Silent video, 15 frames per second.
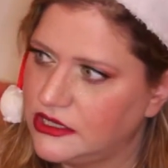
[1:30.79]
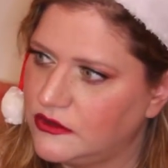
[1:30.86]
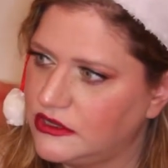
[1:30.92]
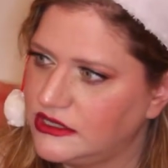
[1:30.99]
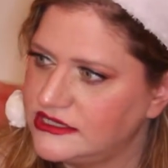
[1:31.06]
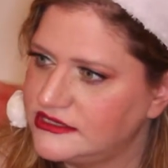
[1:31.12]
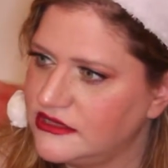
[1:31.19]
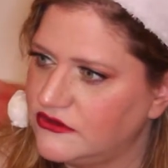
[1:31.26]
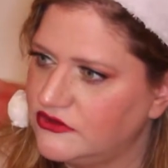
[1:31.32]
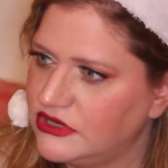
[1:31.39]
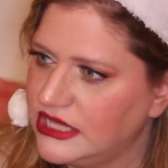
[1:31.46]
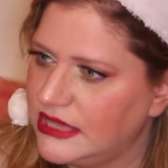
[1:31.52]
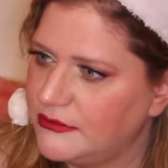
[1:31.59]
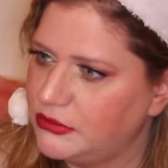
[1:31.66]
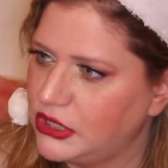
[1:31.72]
Well, it's not
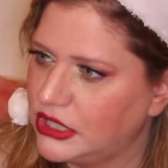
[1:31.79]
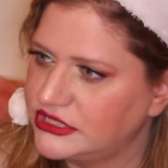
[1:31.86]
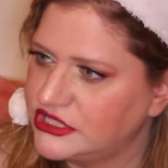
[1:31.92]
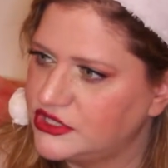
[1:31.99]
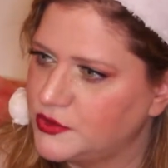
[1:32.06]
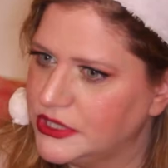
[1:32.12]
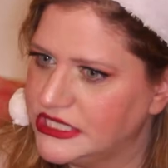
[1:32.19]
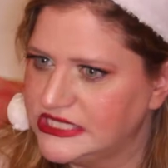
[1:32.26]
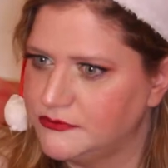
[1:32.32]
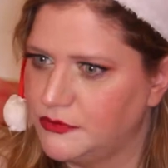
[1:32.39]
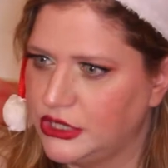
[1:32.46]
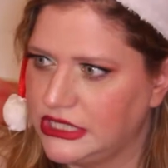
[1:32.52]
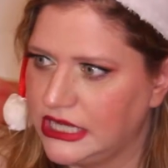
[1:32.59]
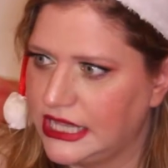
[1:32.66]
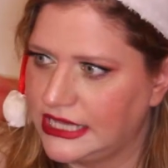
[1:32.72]
really a plot twist,
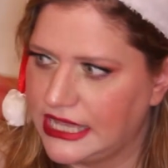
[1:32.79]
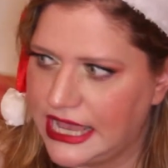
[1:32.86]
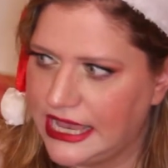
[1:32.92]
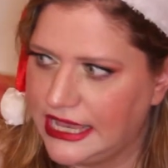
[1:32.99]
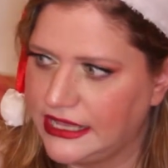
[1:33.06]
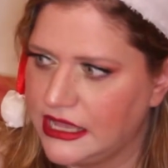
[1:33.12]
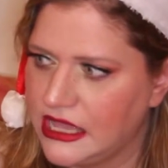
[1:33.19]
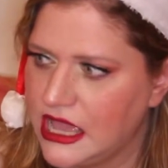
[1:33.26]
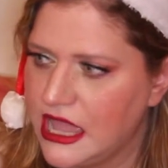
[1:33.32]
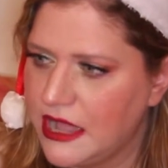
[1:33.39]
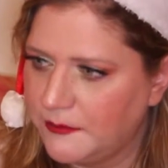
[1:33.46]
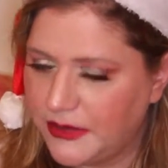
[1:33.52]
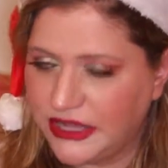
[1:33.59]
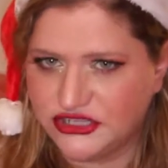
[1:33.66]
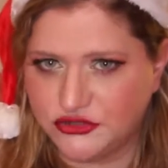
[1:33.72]
but like a
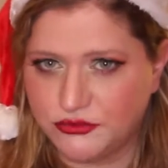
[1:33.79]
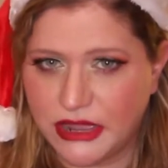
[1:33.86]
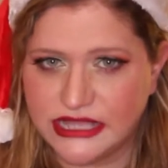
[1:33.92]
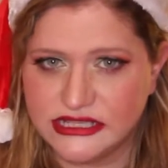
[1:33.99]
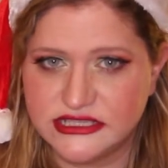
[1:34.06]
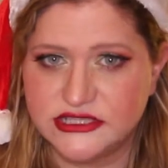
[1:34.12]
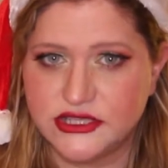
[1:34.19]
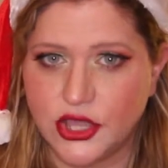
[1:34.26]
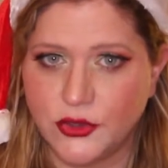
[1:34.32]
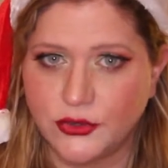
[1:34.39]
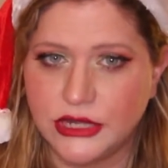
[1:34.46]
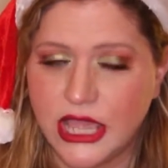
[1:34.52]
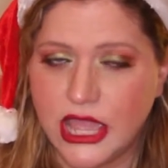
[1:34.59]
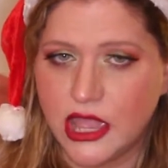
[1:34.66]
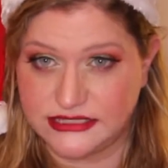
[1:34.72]
major
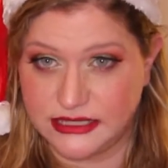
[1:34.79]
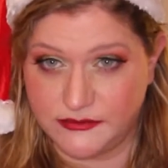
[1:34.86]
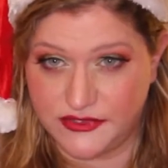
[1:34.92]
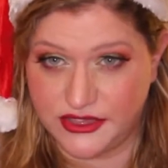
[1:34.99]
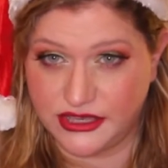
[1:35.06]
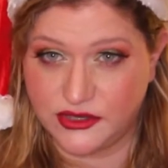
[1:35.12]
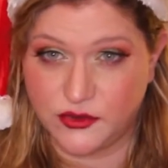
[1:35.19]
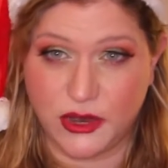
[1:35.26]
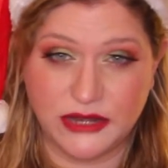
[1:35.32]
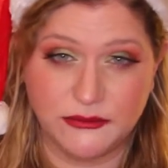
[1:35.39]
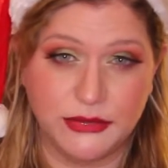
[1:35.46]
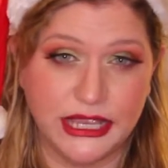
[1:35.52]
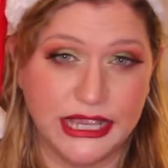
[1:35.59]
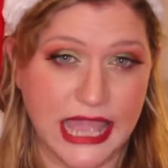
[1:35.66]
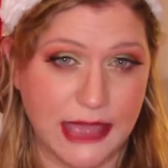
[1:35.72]
milestone. Something
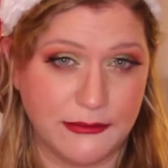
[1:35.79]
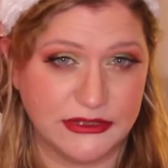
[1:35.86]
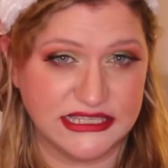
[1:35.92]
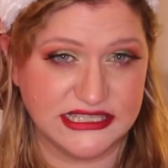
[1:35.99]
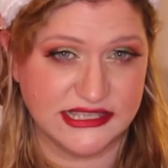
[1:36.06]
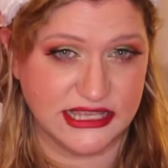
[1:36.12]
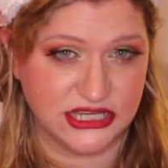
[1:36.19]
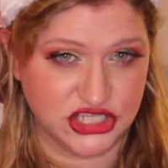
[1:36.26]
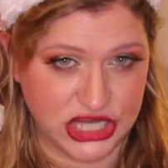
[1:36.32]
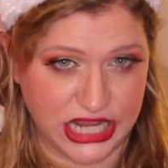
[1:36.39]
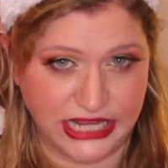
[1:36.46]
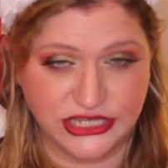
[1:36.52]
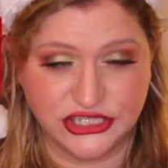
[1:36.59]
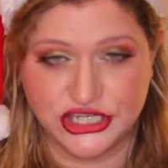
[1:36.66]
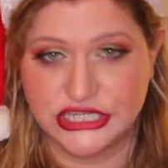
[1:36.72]
quite big happens that
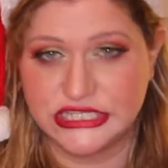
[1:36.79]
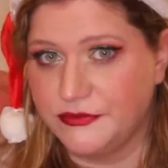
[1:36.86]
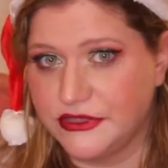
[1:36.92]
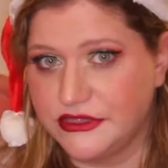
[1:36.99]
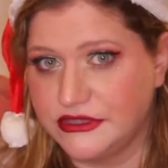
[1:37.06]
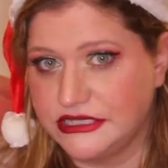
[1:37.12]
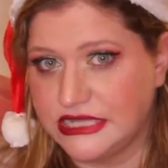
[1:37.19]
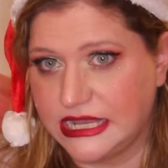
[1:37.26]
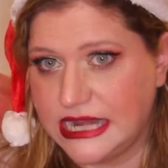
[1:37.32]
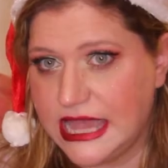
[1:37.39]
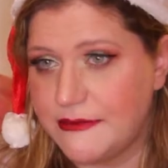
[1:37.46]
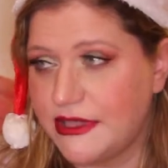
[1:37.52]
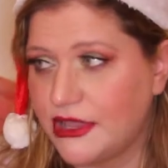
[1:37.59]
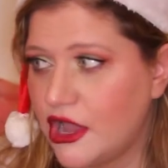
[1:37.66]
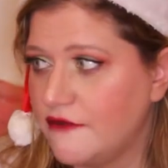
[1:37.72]
changes the
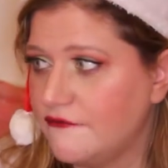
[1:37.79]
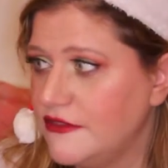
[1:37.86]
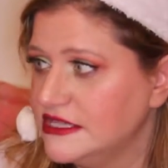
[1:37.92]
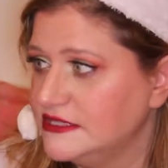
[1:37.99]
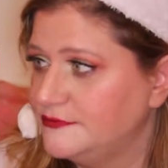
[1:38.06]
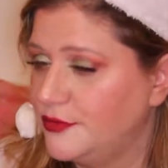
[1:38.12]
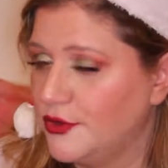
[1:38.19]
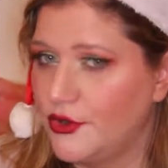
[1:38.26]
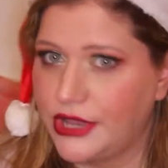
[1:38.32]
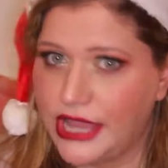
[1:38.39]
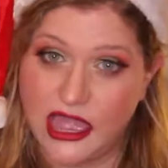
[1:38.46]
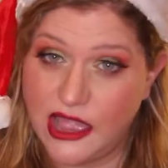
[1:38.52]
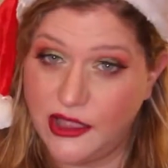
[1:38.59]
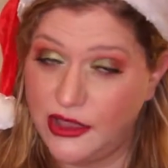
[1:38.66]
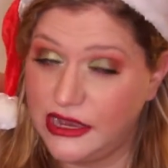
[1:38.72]
dynamic of this book.
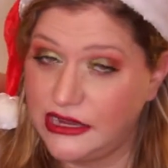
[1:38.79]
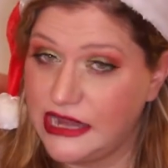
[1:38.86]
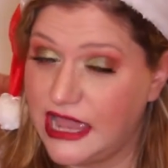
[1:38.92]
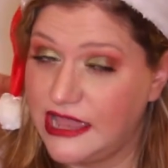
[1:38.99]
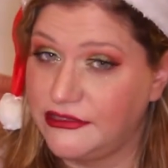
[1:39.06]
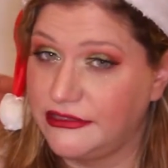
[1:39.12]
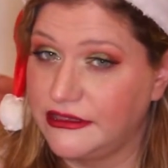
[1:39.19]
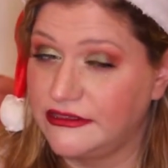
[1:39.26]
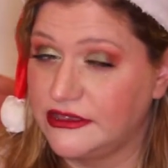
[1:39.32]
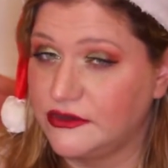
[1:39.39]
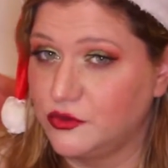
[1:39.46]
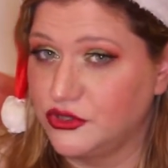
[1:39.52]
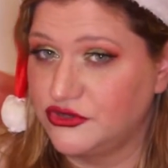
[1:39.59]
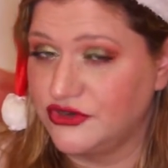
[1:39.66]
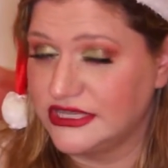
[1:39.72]
I think
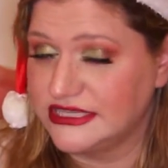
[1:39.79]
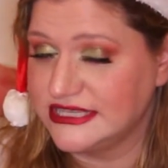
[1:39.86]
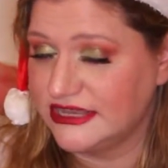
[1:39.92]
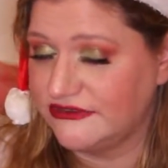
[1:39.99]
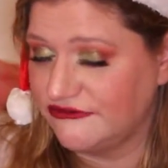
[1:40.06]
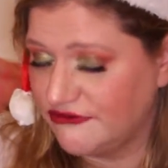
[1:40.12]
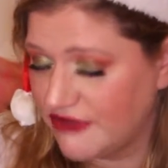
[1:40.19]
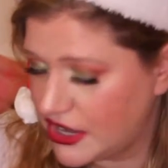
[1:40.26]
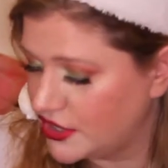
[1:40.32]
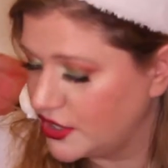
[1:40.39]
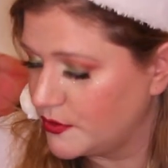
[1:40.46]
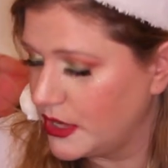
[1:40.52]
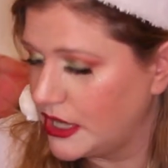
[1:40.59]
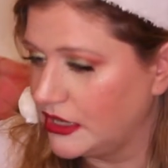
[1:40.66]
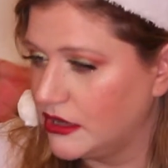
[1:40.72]
that would translate
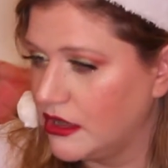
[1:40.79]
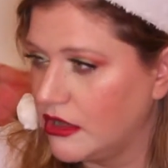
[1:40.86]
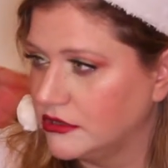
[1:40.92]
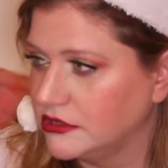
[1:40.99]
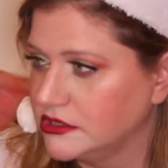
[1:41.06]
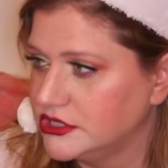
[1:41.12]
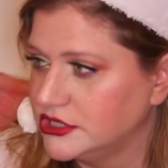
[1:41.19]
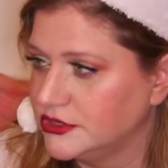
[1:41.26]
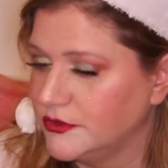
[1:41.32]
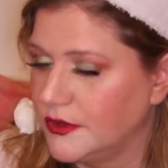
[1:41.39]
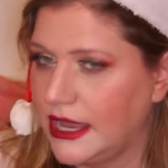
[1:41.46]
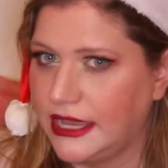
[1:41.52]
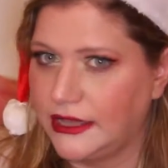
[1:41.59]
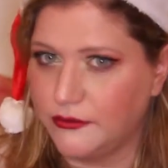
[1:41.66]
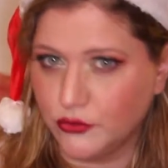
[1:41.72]
very well onto
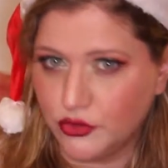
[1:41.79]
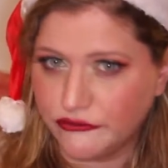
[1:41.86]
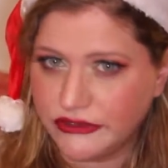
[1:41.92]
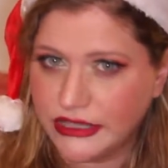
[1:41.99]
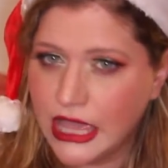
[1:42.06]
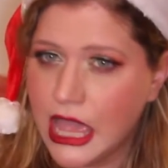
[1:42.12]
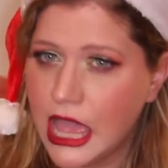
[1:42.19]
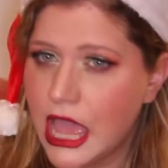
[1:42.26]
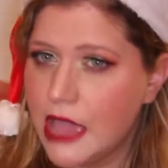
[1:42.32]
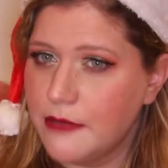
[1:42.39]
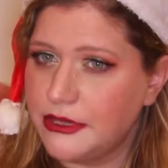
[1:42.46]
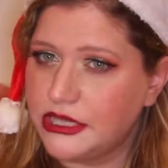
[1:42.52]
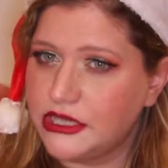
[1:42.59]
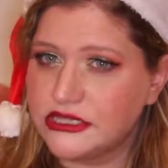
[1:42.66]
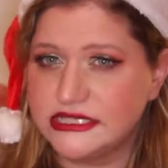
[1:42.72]
a movie,
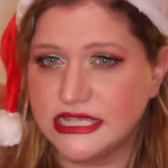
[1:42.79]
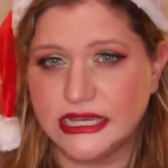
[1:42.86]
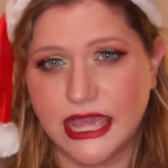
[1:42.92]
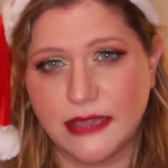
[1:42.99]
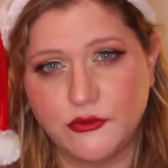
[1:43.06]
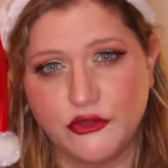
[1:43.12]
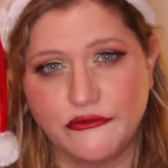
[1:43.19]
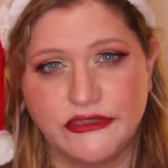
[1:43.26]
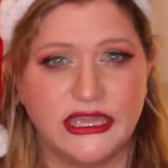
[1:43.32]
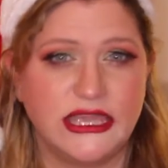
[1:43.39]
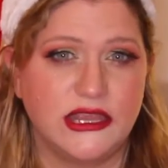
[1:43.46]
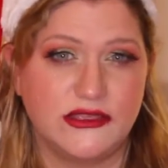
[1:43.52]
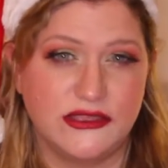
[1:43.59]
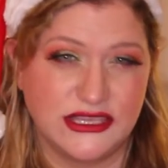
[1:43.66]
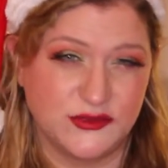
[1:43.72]
because in a
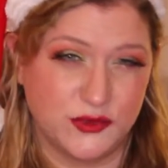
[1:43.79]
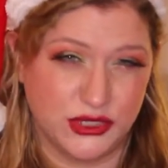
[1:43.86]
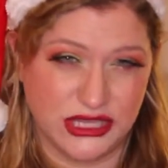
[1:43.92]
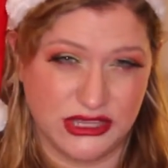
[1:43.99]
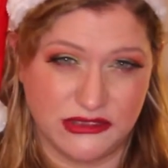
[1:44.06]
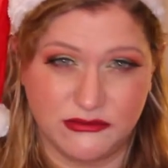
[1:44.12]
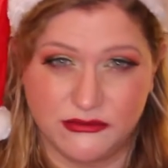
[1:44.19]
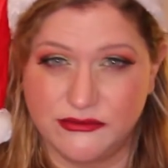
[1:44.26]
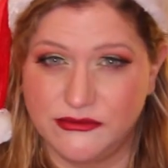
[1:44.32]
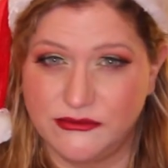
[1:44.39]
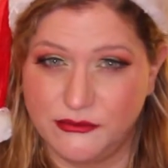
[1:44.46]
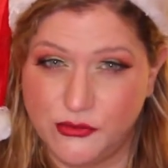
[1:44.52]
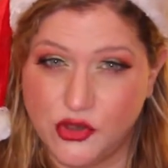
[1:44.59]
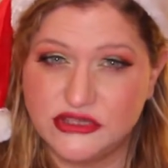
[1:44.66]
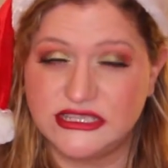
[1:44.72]
movie, this would
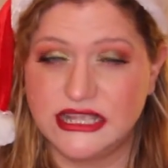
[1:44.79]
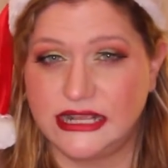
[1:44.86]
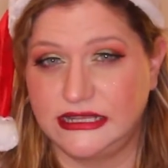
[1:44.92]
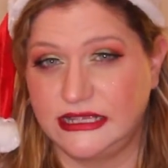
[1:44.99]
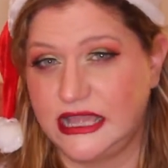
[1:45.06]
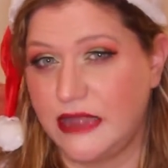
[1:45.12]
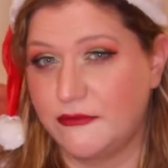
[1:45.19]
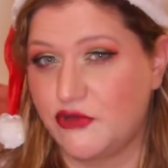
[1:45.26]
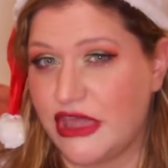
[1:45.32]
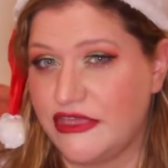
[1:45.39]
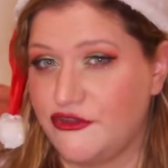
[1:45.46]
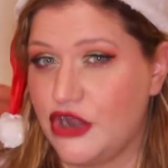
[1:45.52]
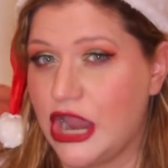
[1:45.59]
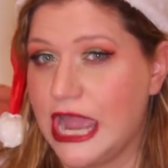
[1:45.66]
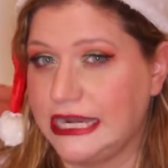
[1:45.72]
most likely come
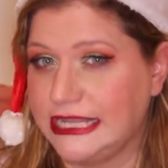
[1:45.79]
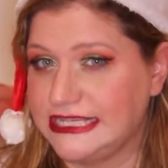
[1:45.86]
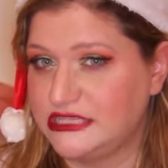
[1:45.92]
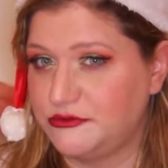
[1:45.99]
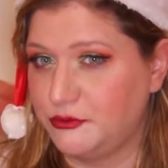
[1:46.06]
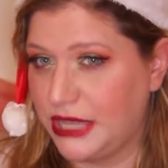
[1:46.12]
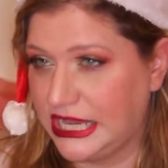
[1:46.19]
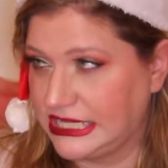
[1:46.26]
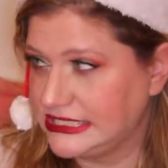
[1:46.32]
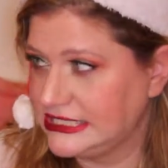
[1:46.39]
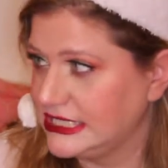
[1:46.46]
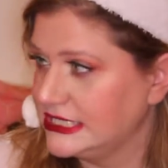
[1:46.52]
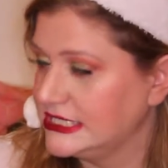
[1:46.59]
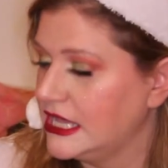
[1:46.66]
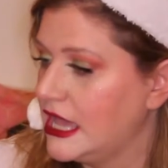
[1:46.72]
rather
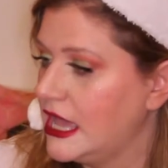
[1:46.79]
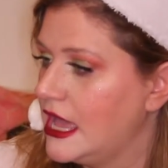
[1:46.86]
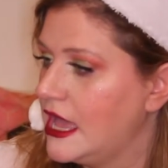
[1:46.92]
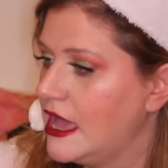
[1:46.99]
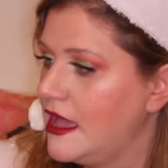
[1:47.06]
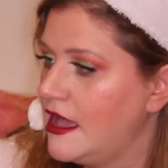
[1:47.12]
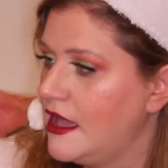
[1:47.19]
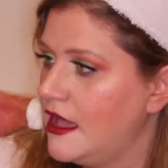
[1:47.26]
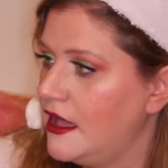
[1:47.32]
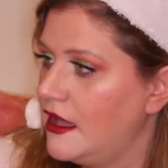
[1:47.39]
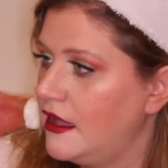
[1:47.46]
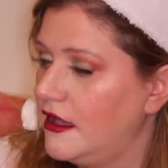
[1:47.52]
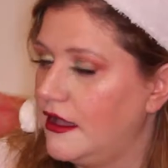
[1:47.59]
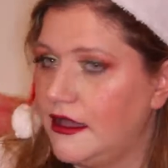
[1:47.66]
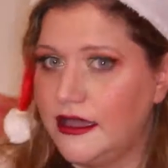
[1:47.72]
unexpected.
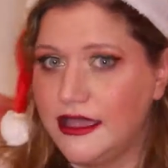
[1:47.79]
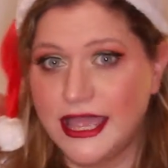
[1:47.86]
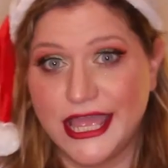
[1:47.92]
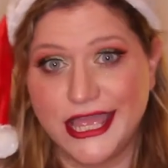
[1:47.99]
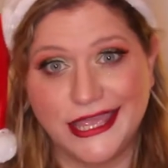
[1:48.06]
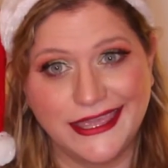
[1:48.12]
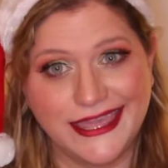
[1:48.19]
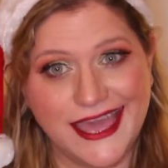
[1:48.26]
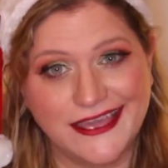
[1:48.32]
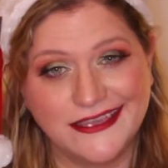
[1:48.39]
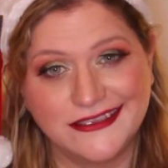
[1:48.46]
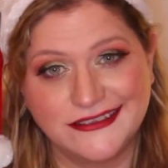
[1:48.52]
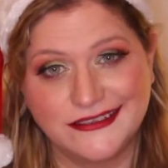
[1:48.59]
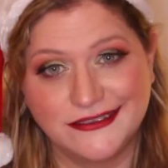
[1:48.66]
Yeah,